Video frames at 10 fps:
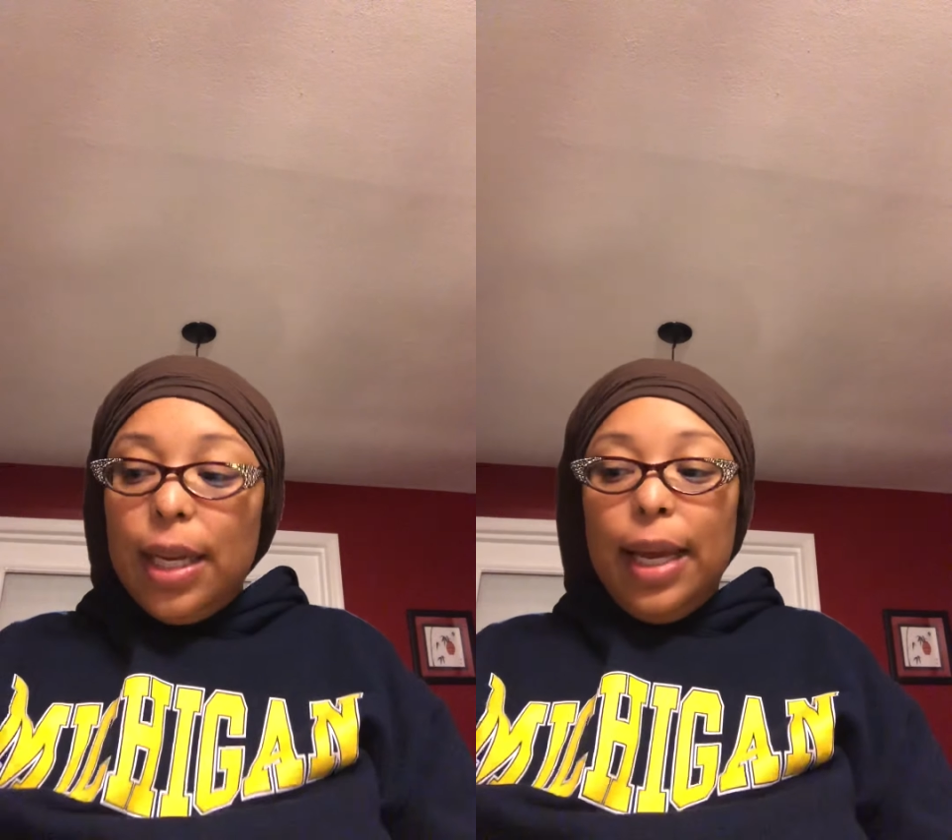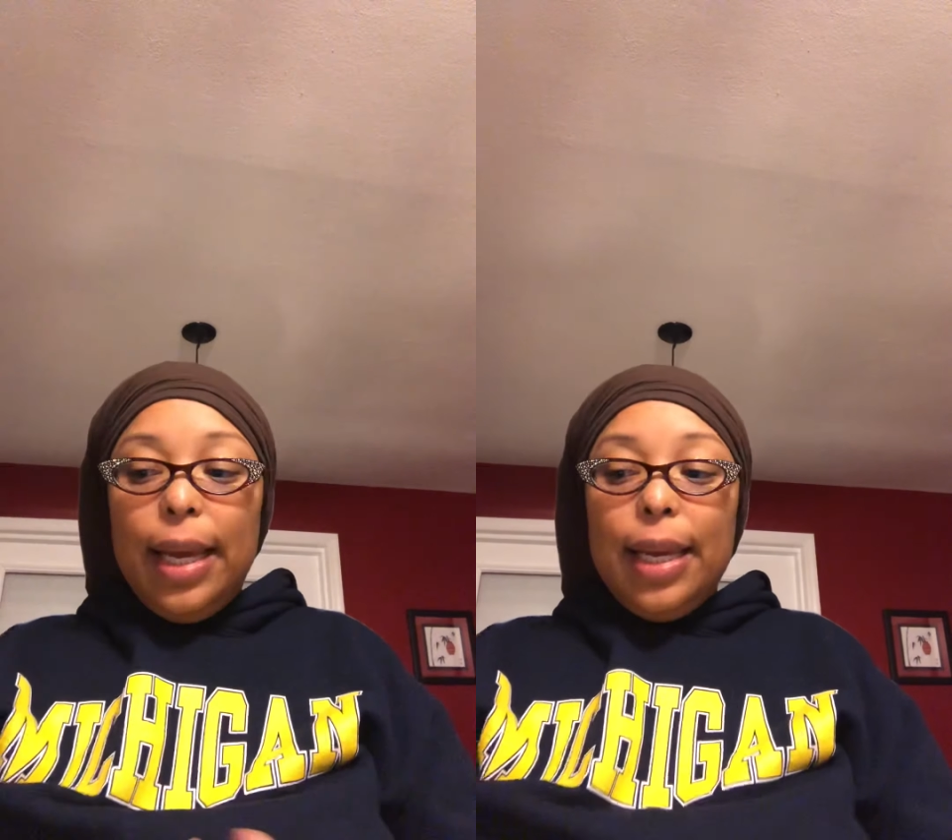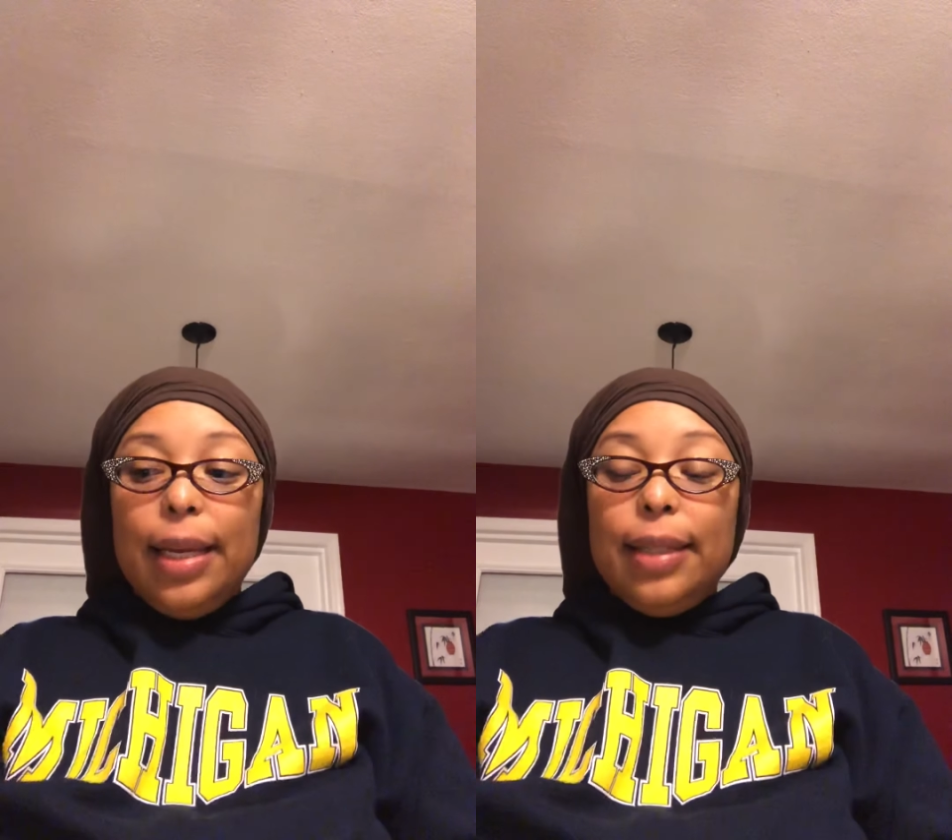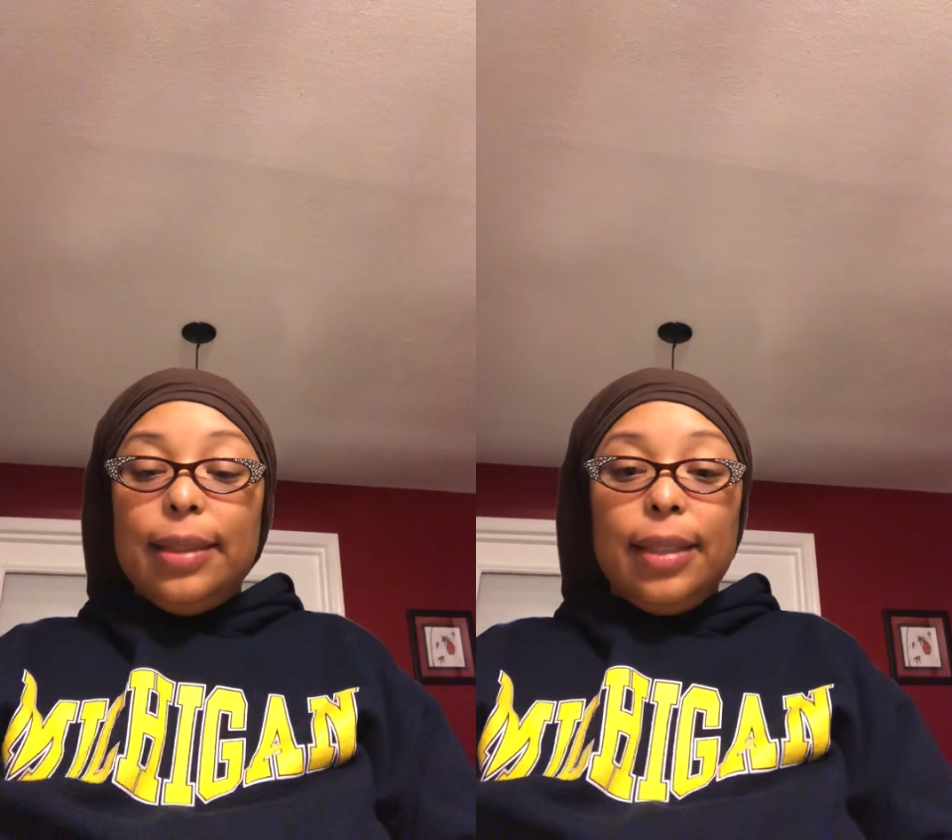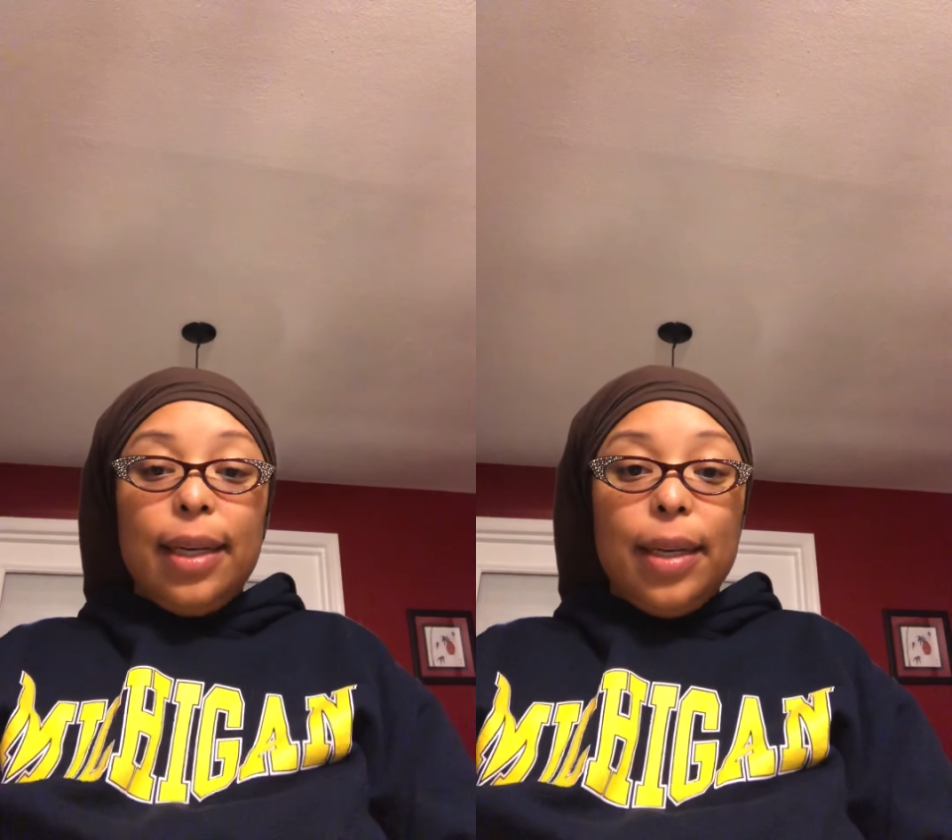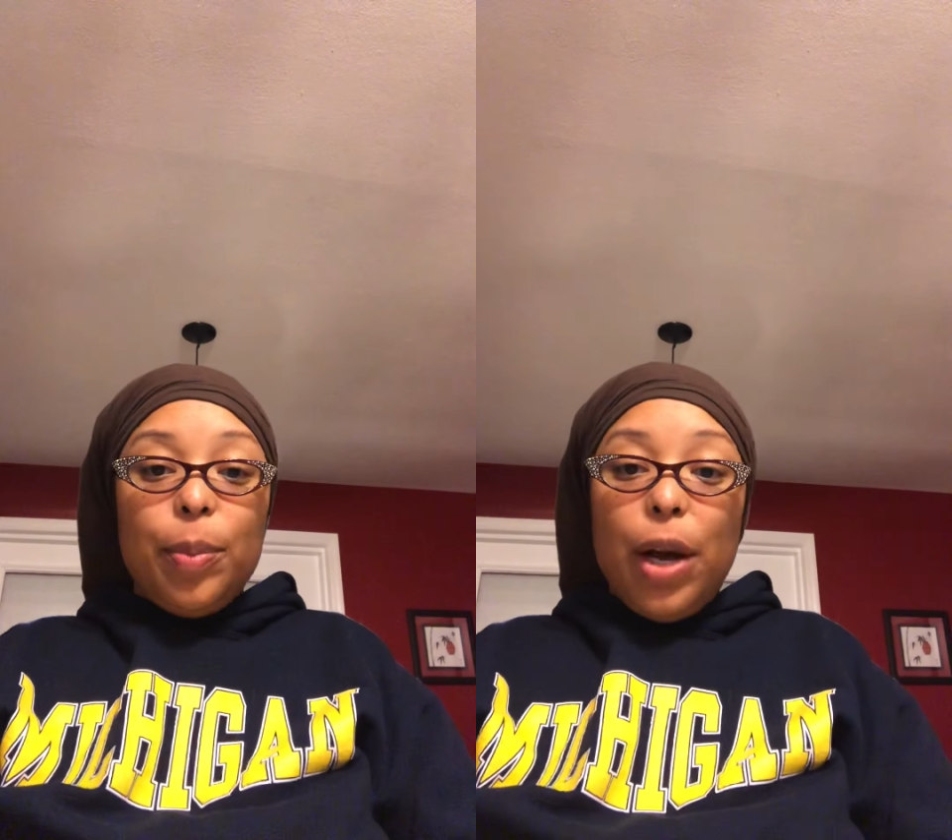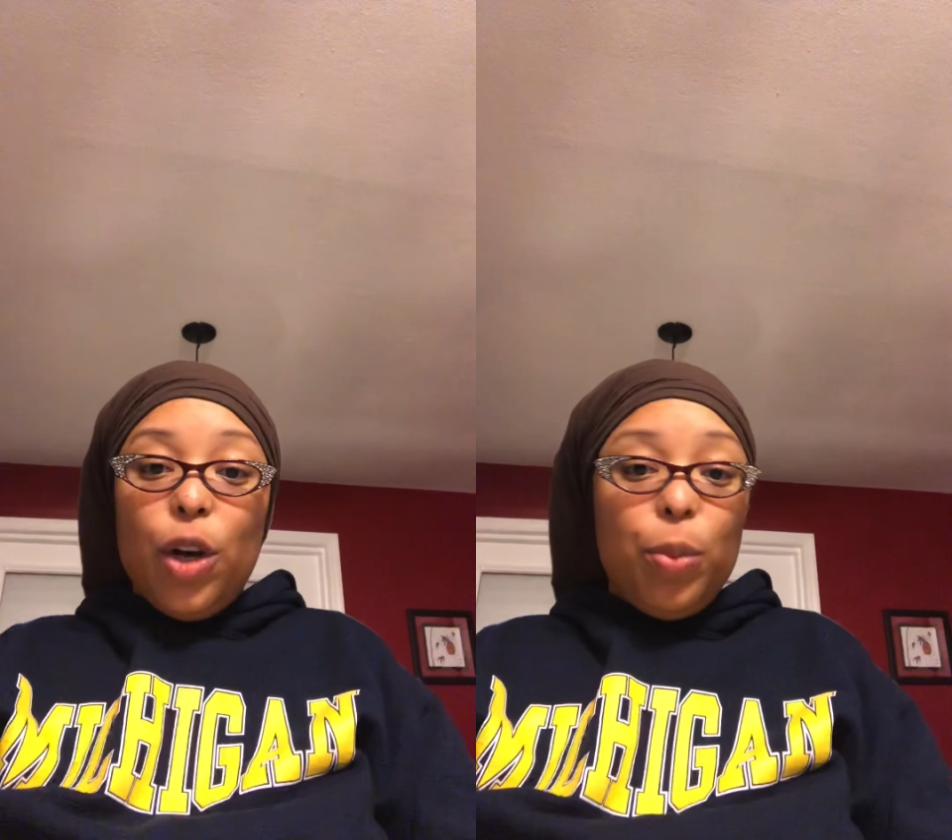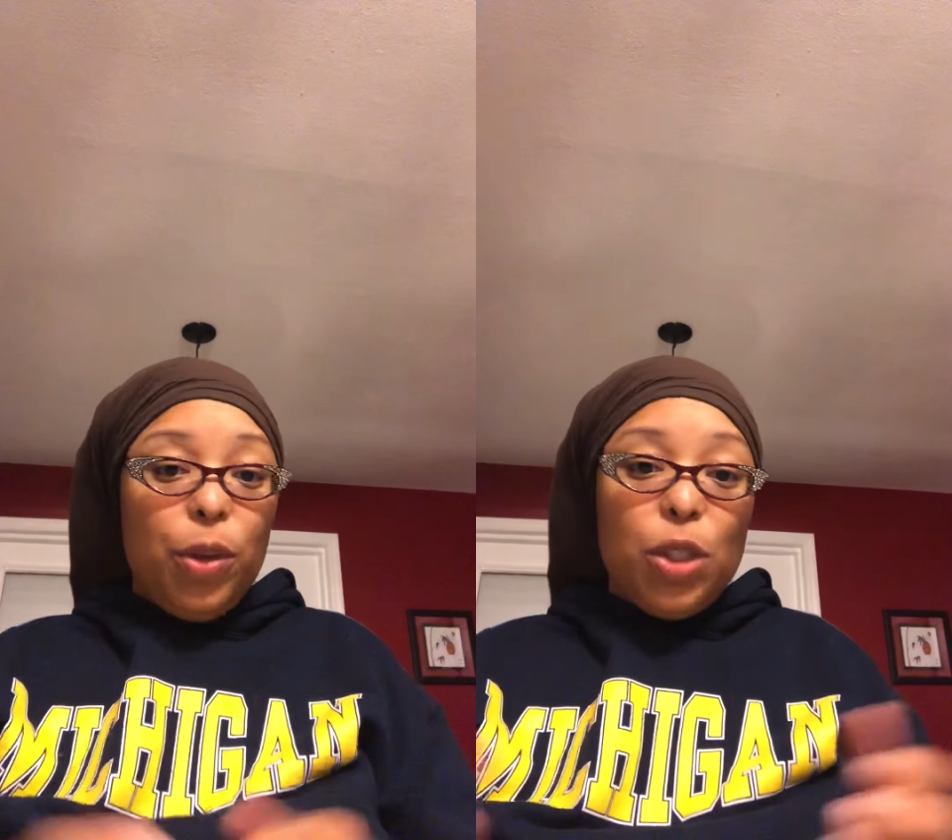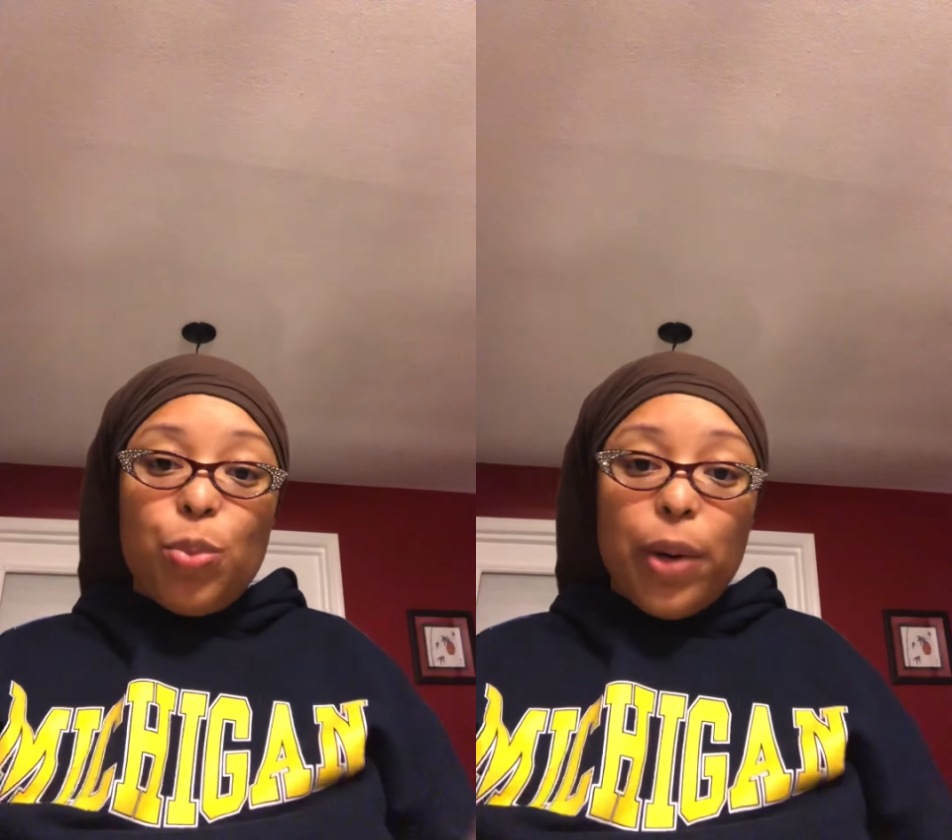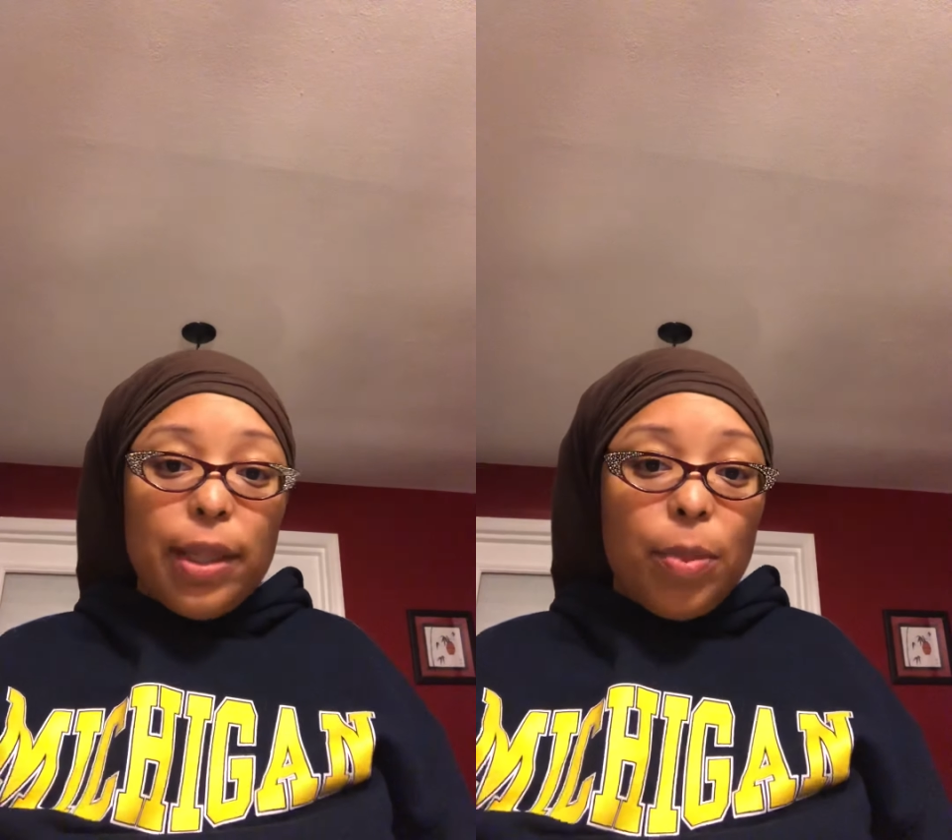and I hope you spread the